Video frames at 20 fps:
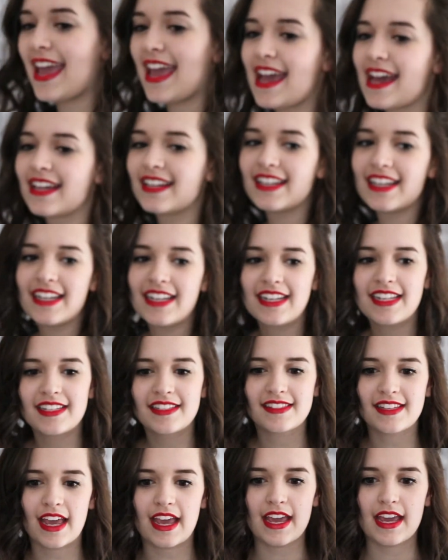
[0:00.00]
and it
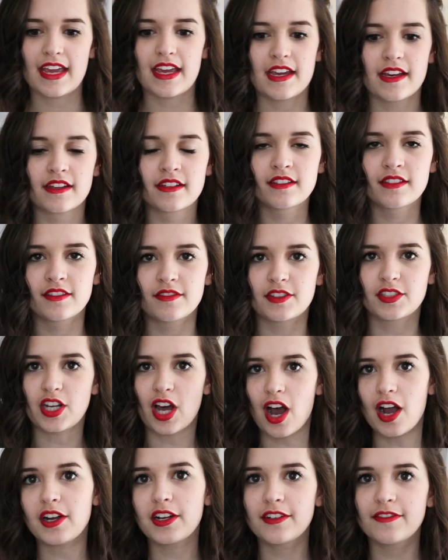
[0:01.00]
is a
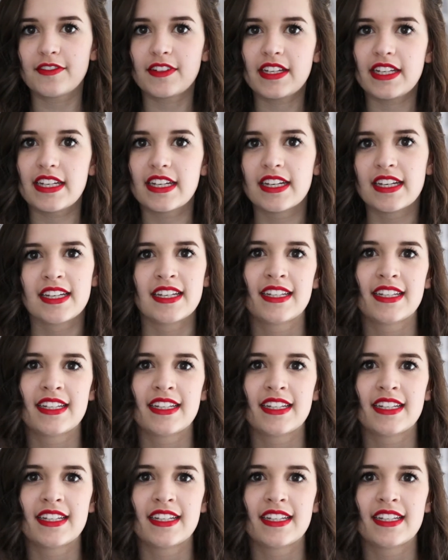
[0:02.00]
photography